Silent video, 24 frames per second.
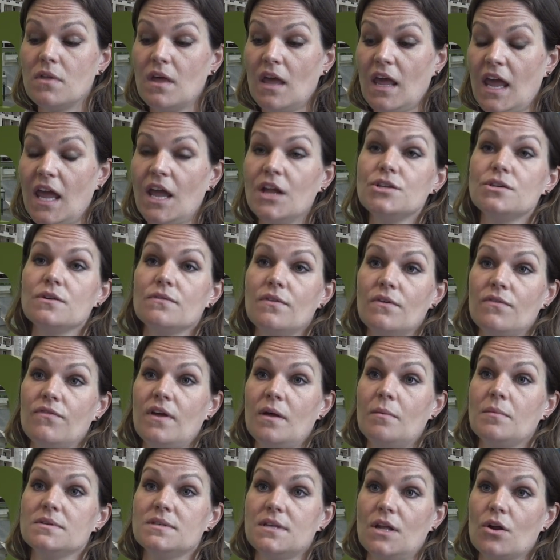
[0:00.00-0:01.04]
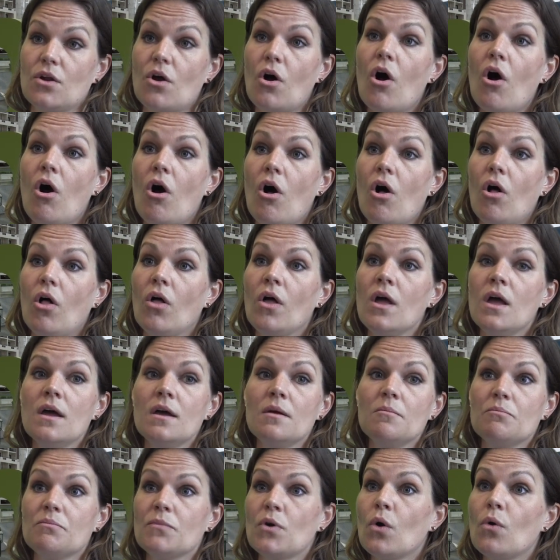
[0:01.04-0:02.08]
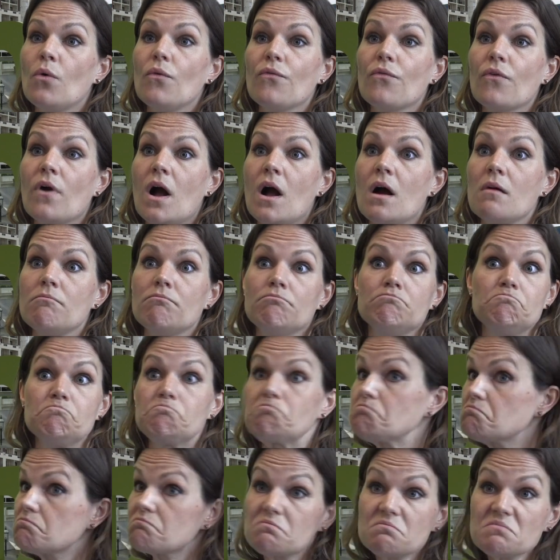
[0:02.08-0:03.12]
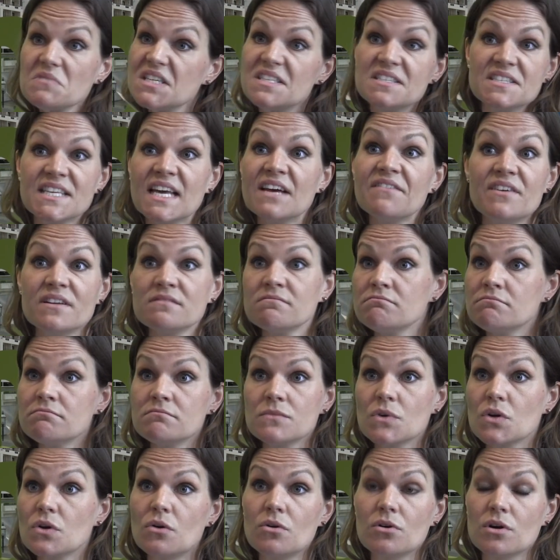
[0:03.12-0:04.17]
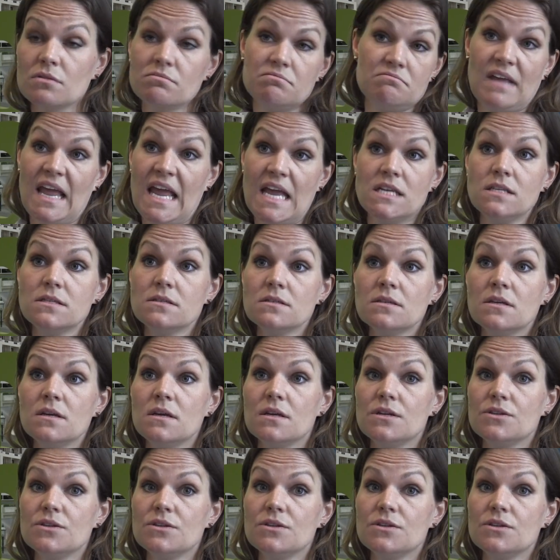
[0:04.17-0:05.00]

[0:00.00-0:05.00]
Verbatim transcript: the age of the families that call go from seven or eight.